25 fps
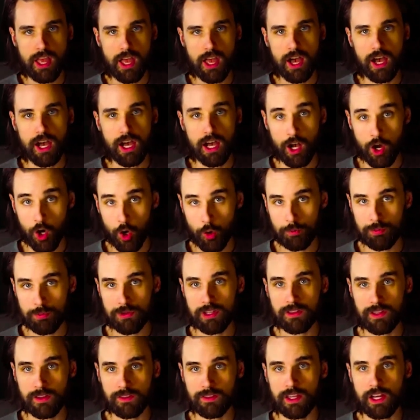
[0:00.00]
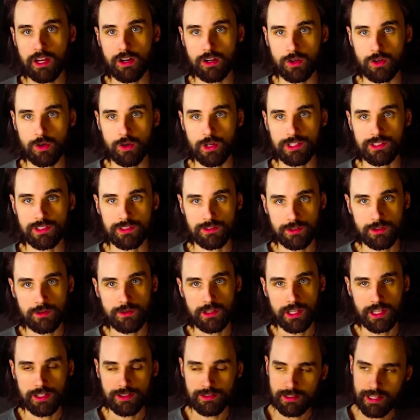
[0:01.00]
hoping that they are going to do
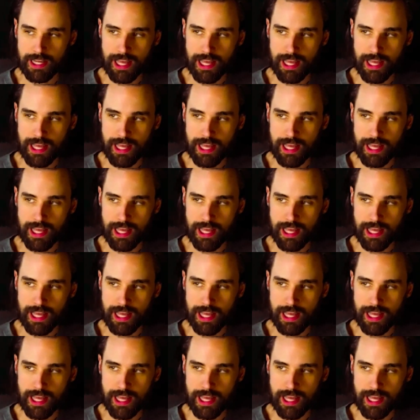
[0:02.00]
this.